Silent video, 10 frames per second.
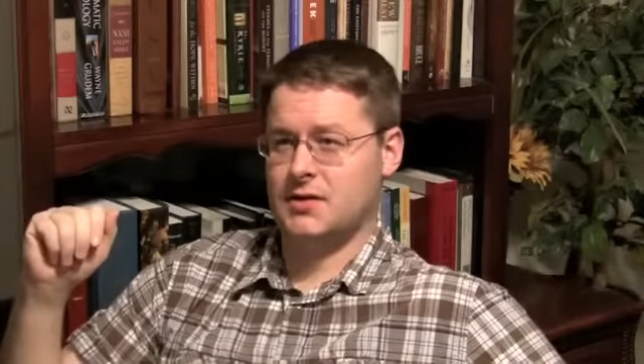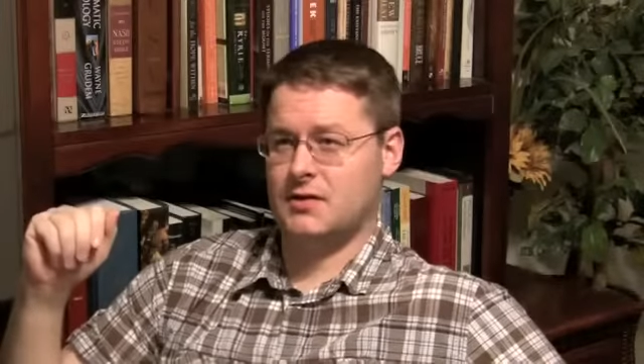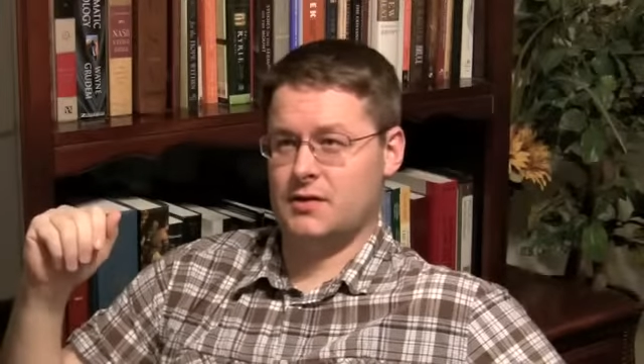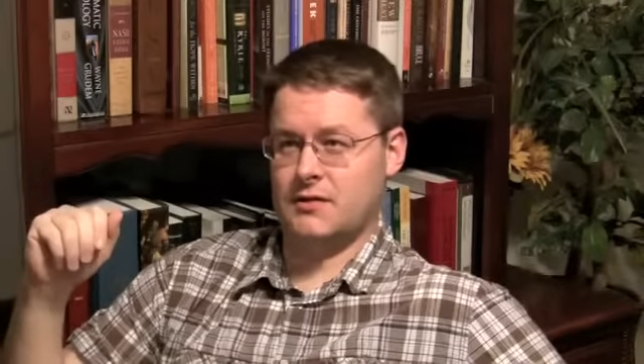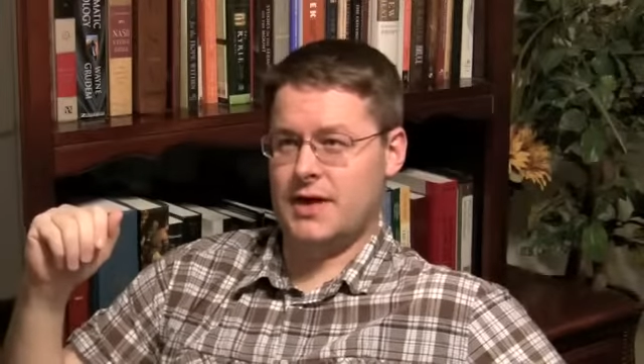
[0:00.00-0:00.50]

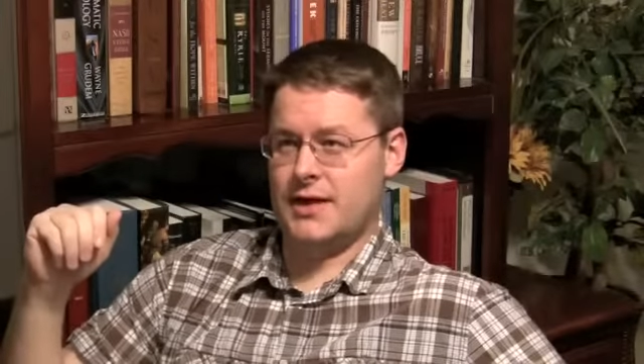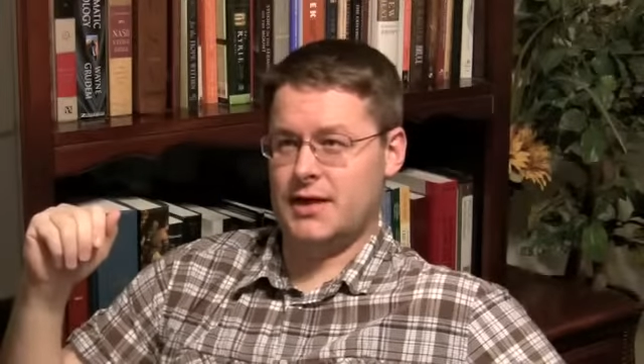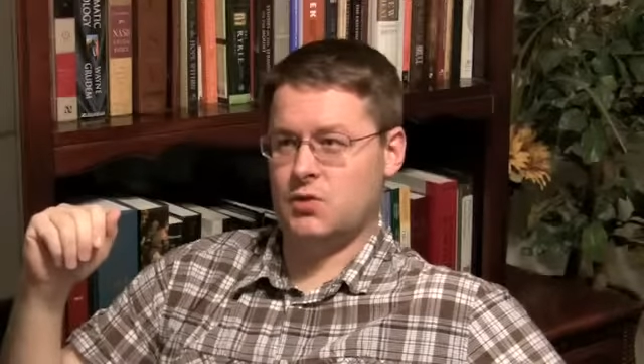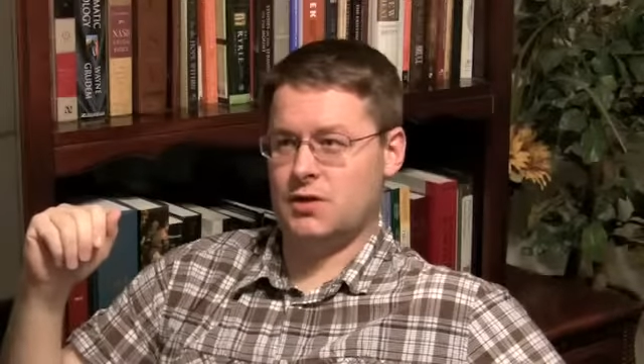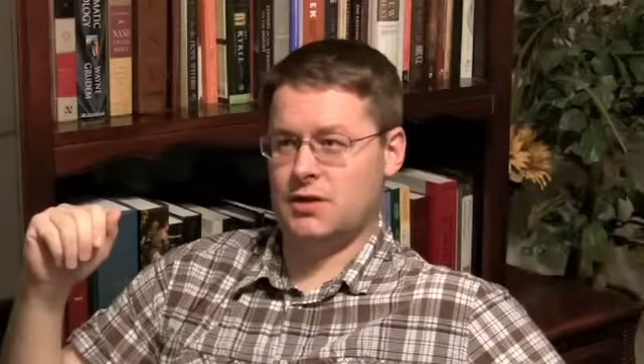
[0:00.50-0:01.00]
They're not
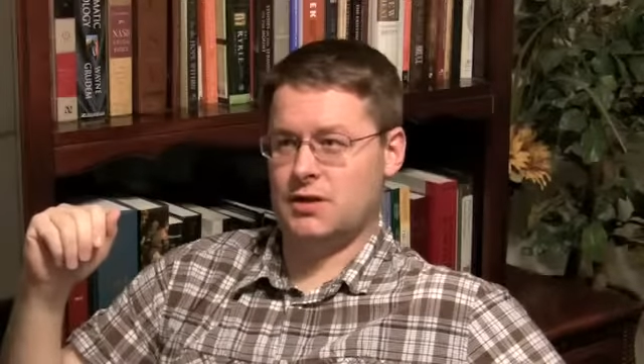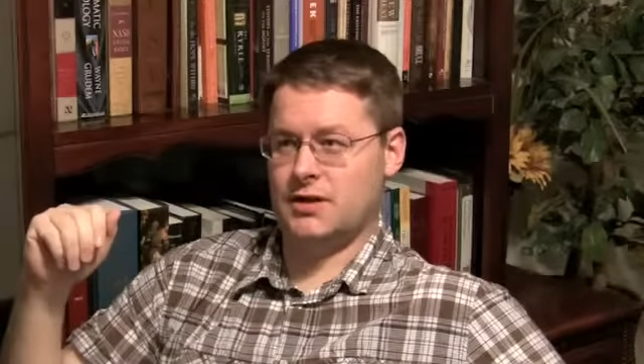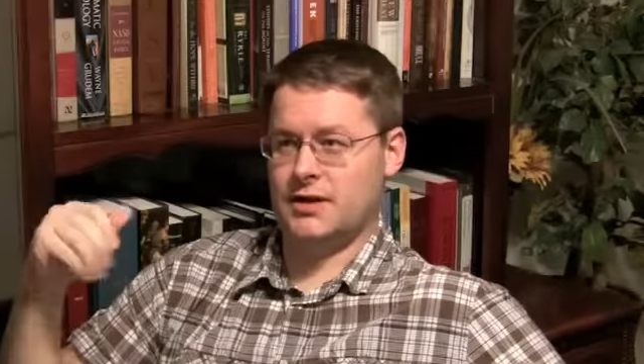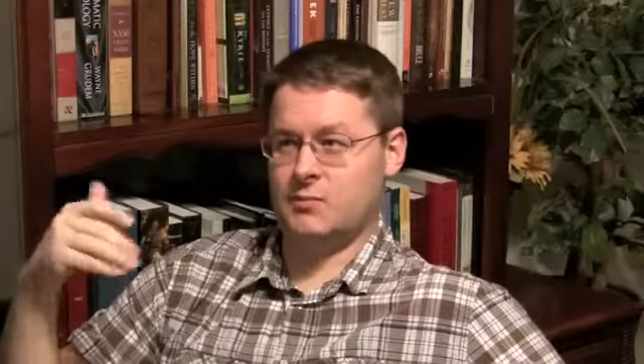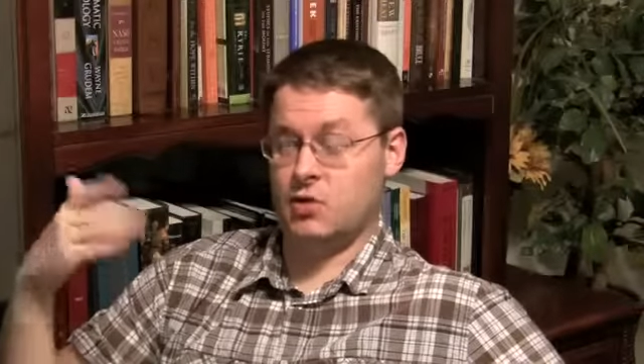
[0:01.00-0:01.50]
equal
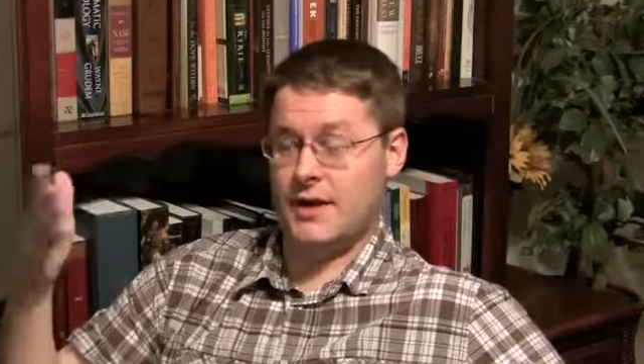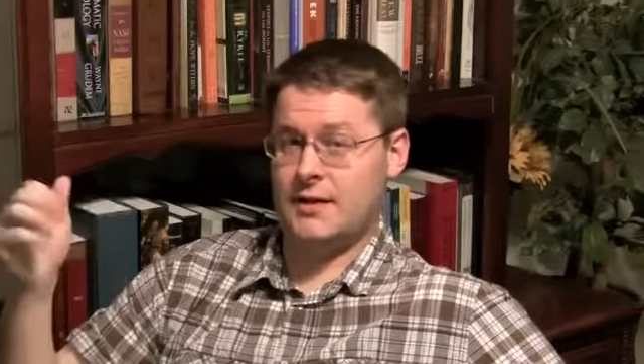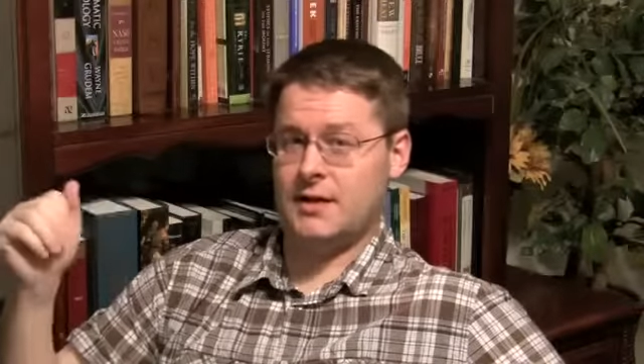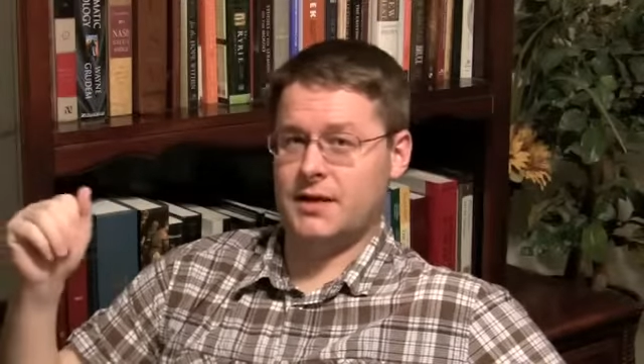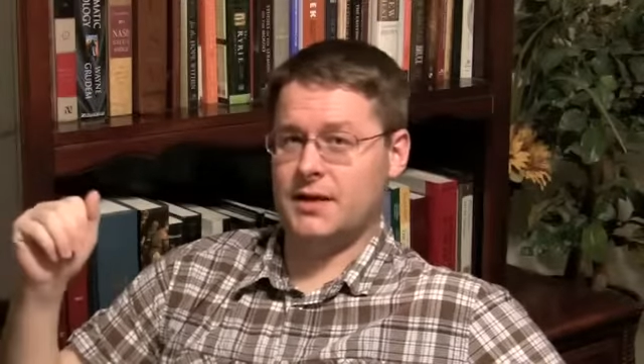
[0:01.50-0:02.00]
in
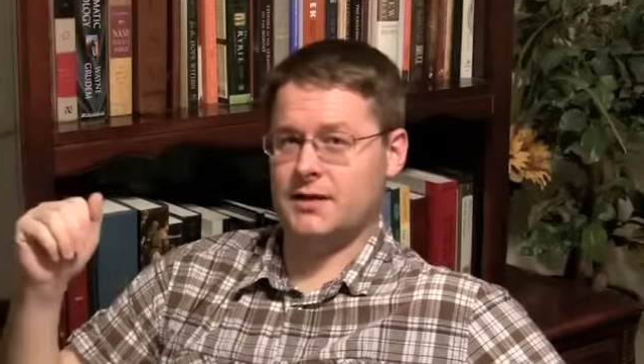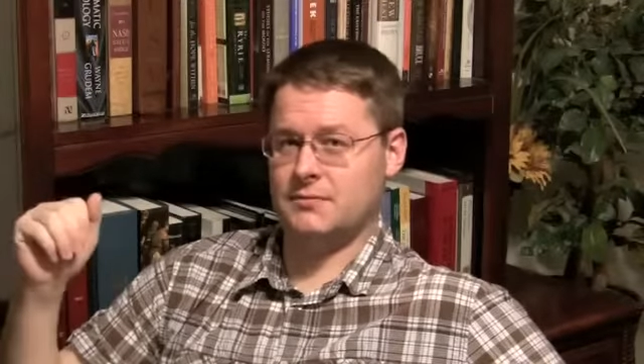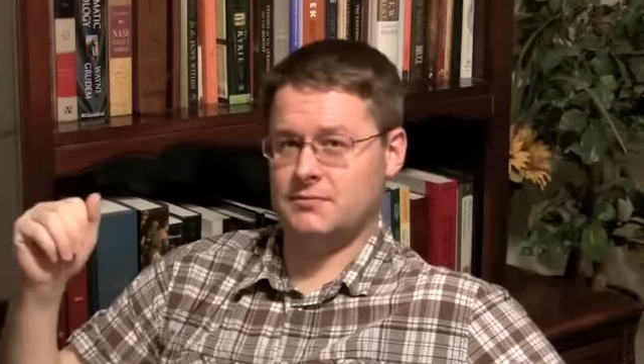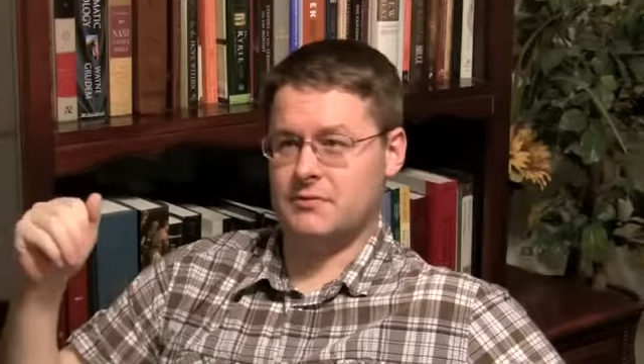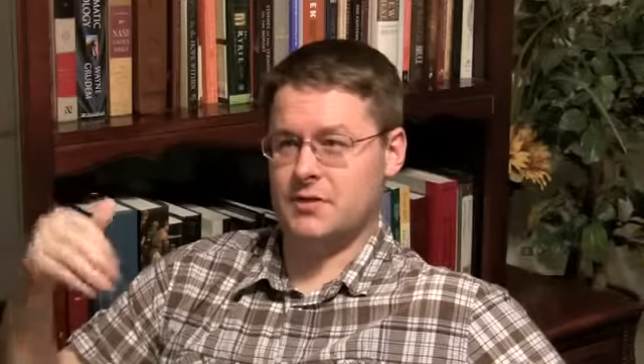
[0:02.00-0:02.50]
morality.
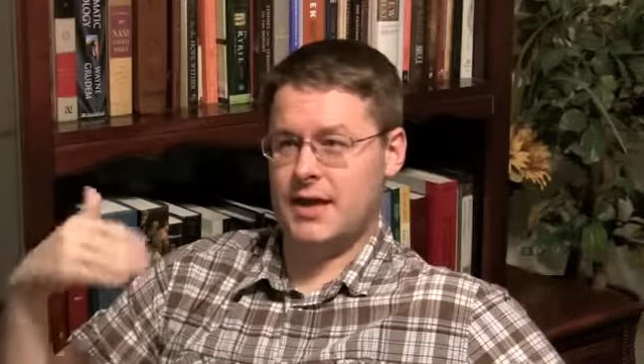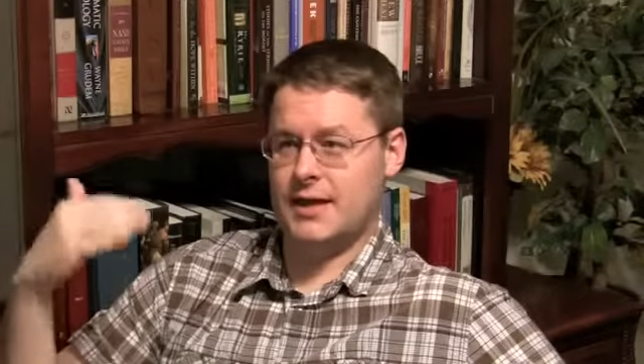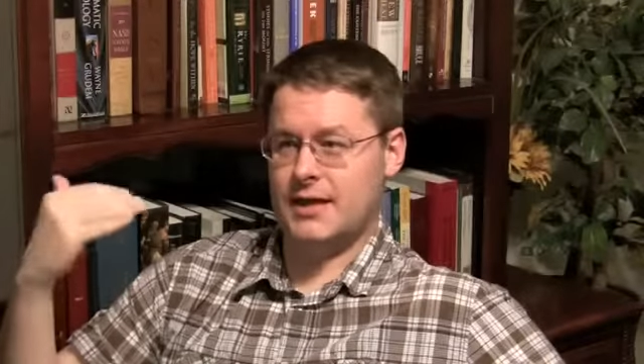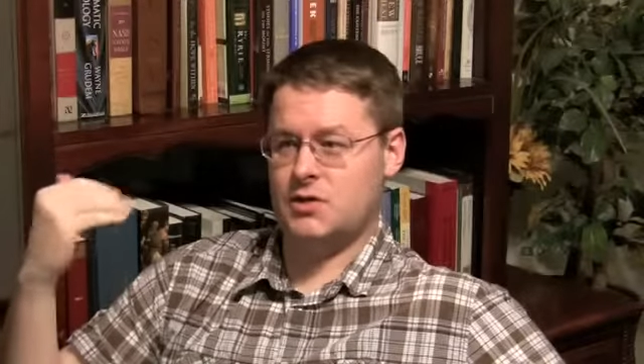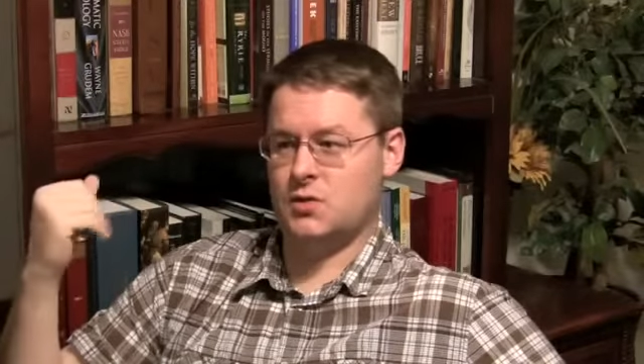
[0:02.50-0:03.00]
They're
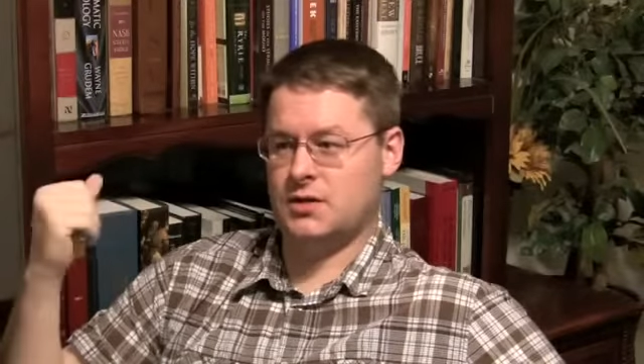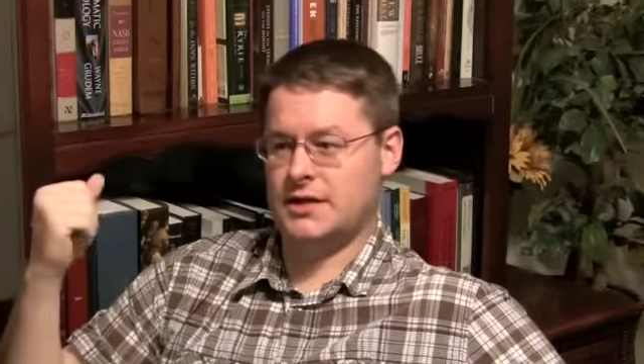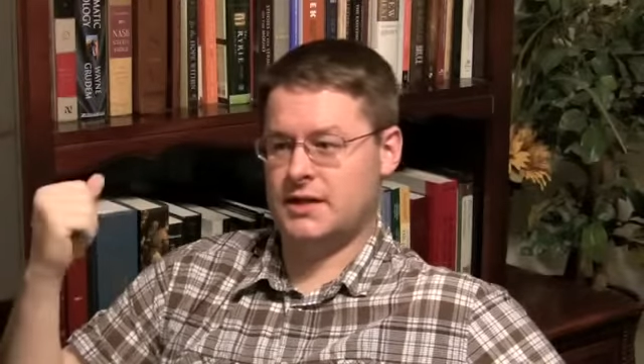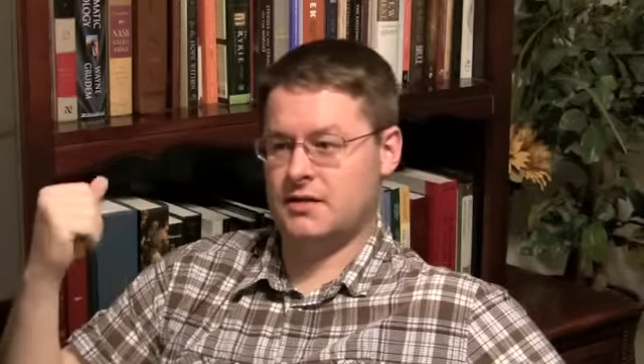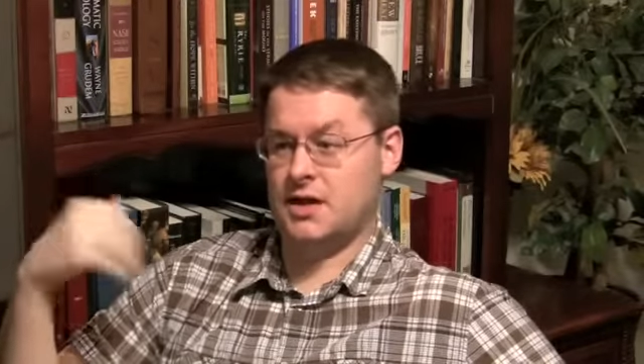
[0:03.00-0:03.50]
not equal
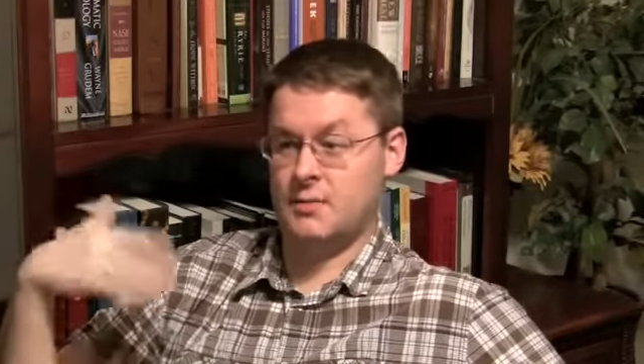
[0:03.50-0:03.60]
in the